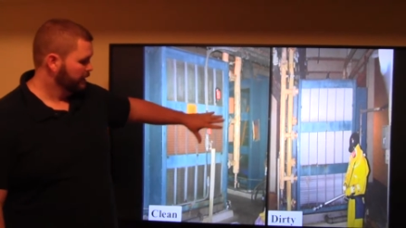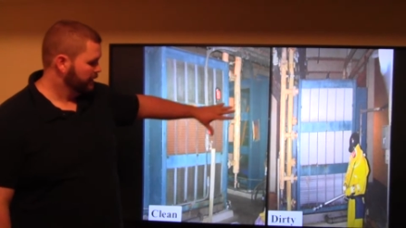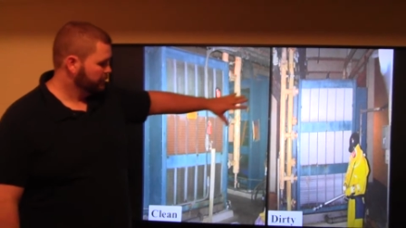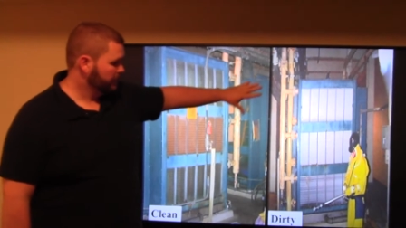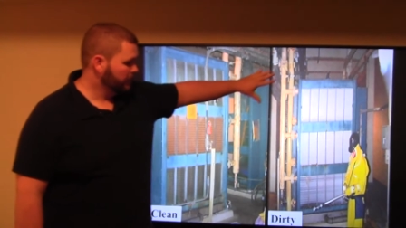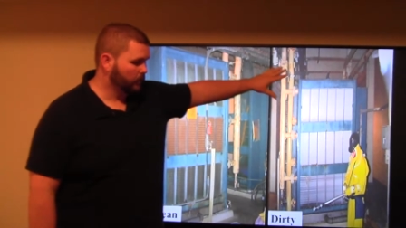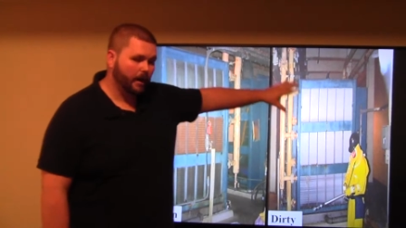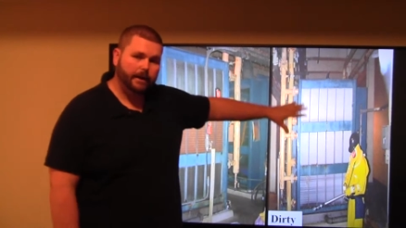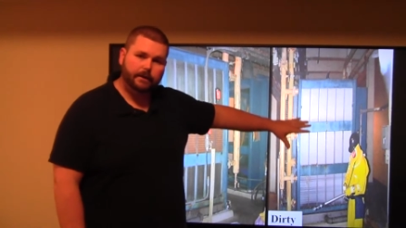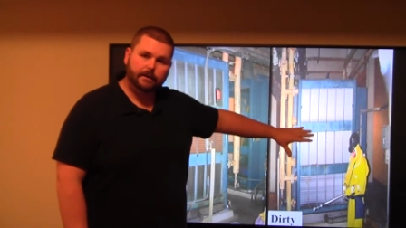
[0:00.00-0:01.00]
This one on the
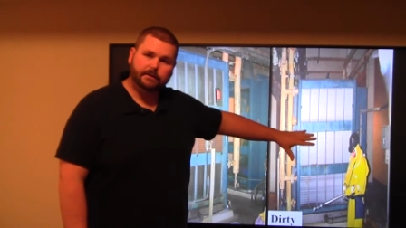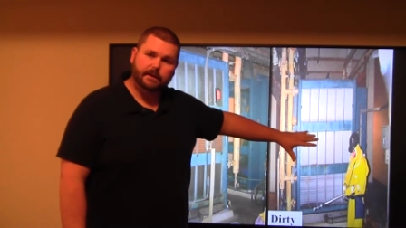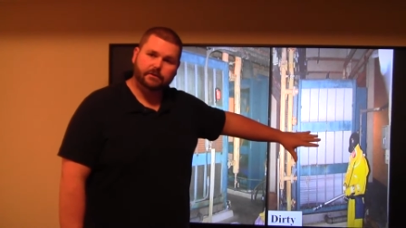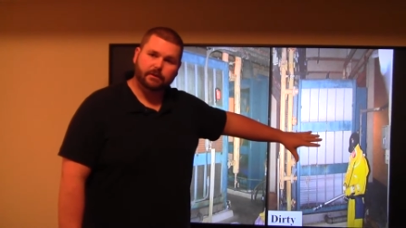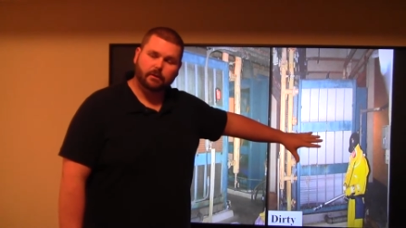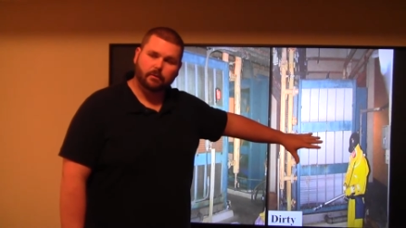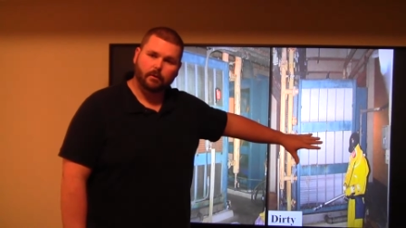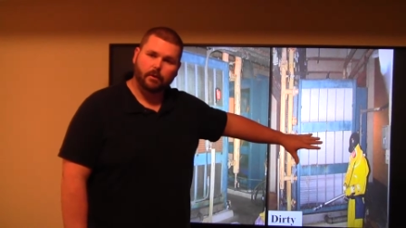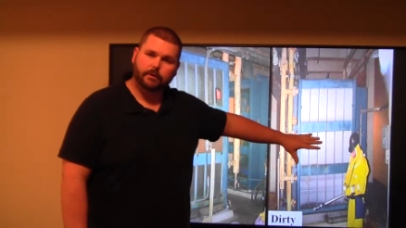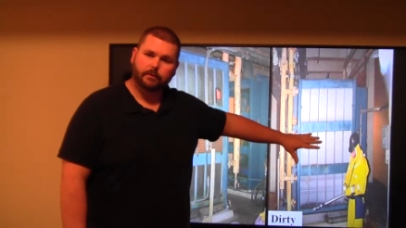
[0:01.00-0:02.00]
right is actually
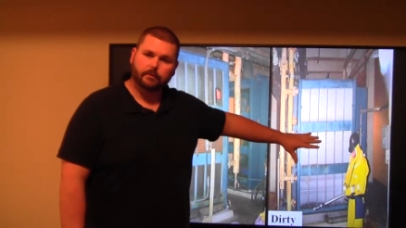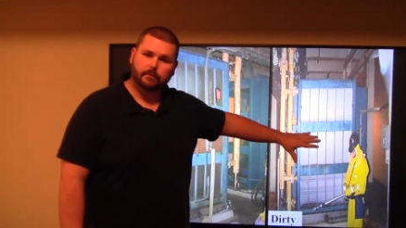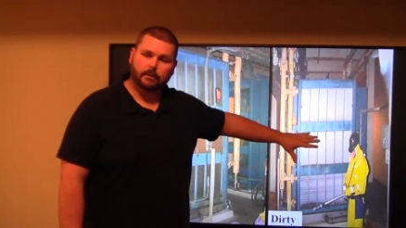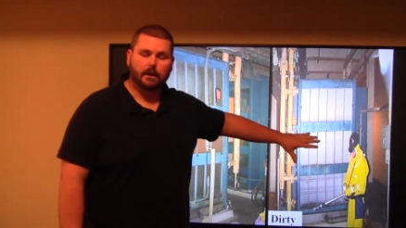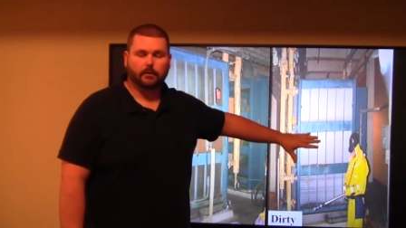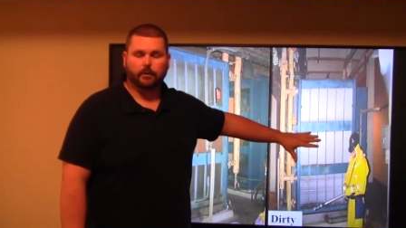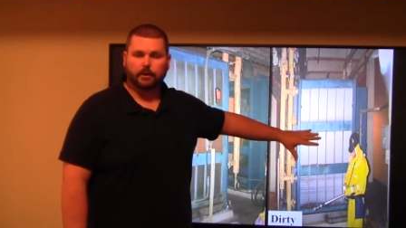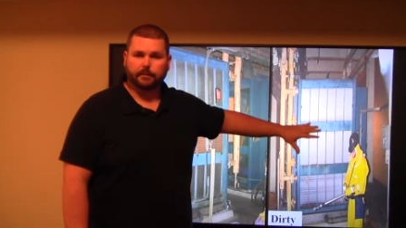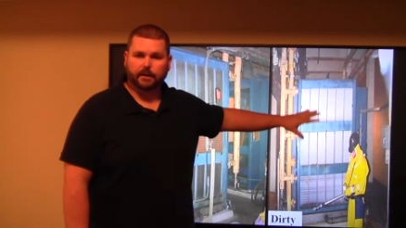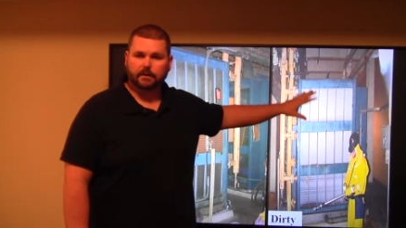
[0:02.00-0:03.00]
corroded, or not
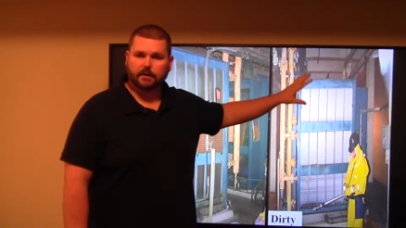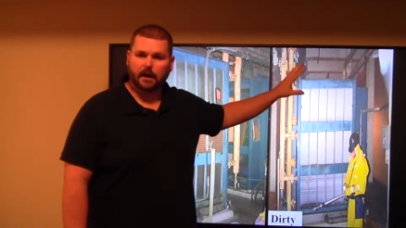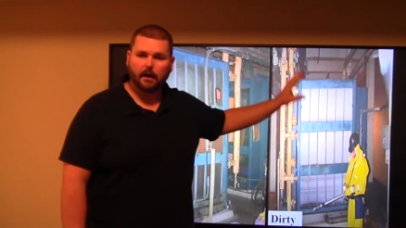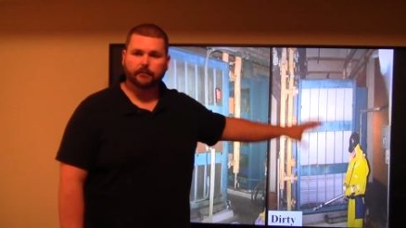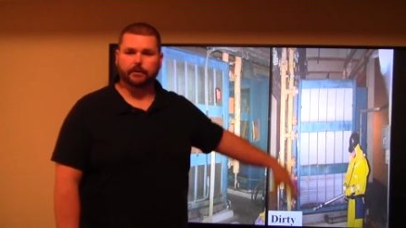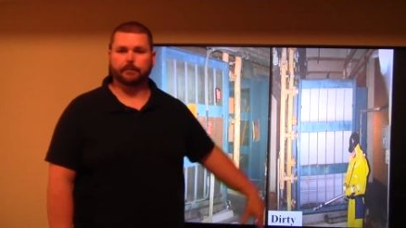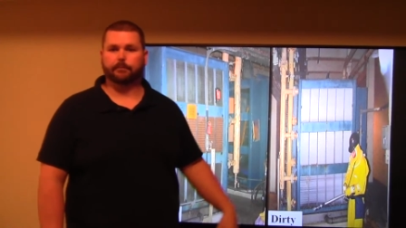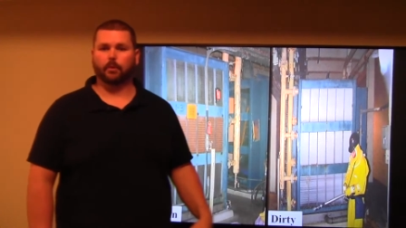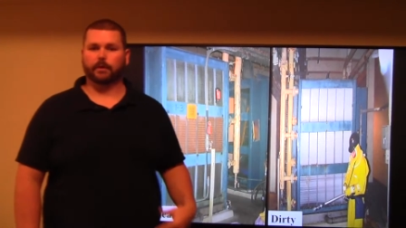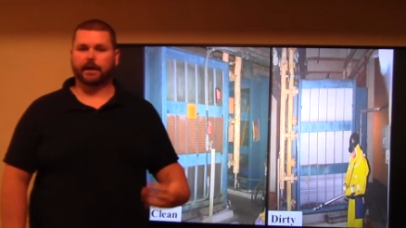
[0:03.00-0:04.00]
corroded, but covered in
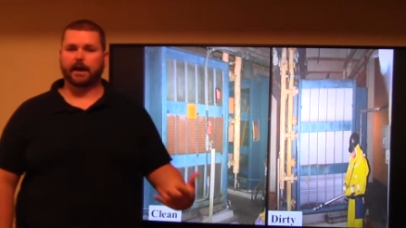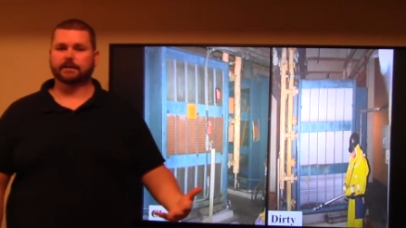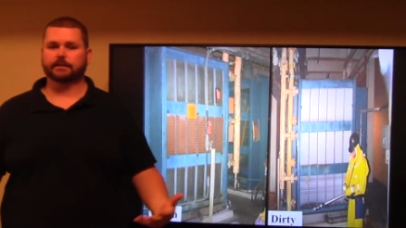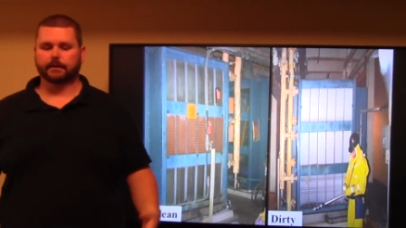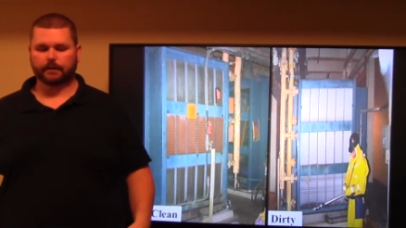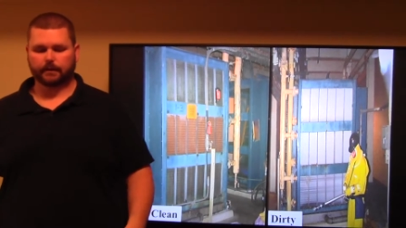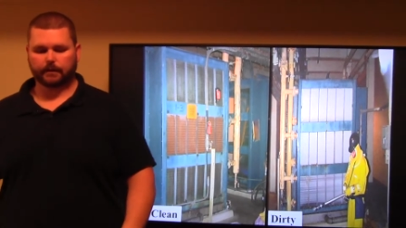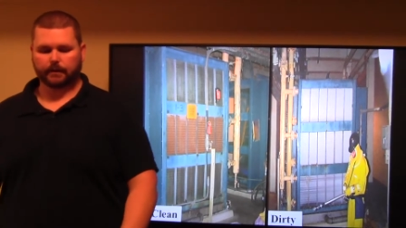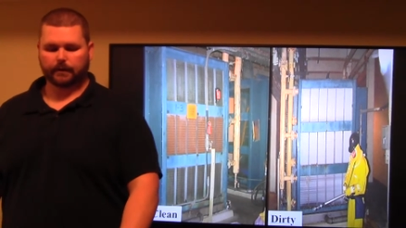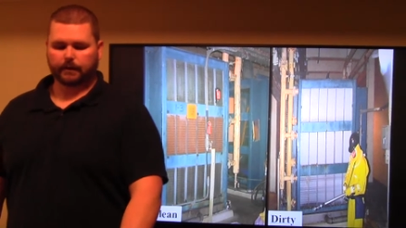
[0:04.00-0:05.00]
boric acid.
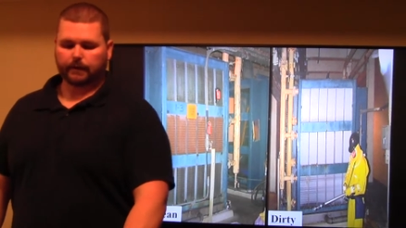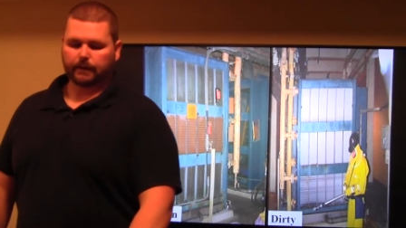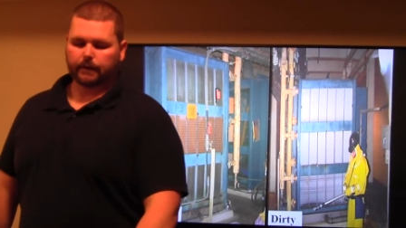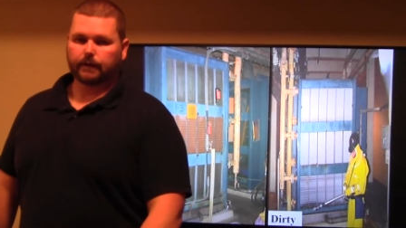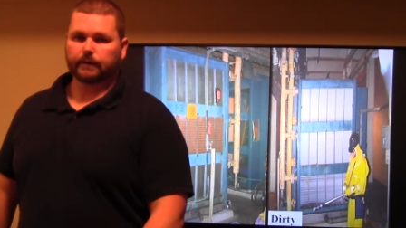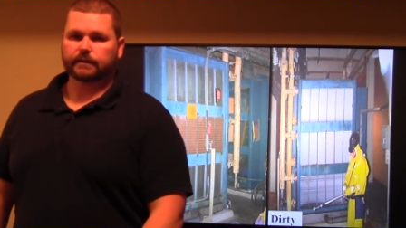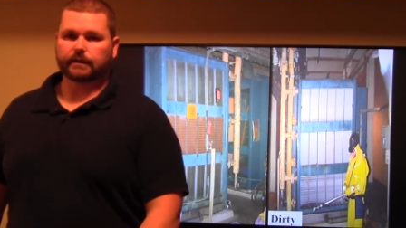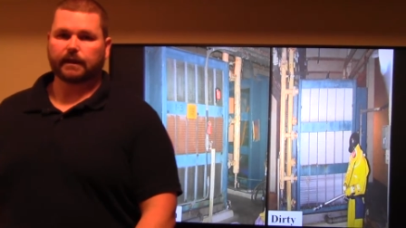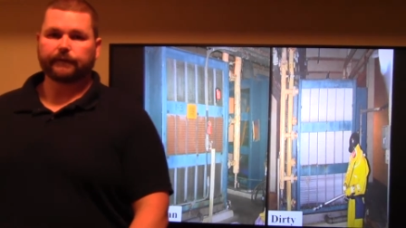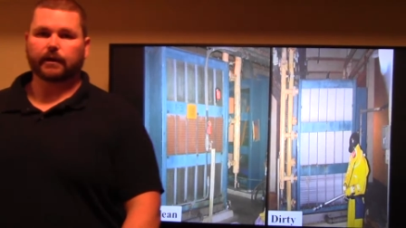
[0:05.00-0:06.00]

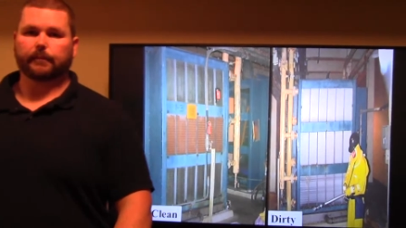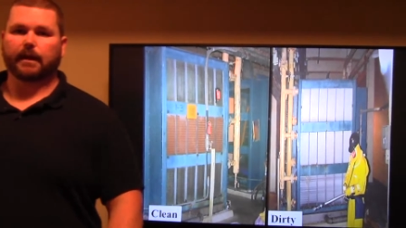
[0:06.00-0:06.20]
Significant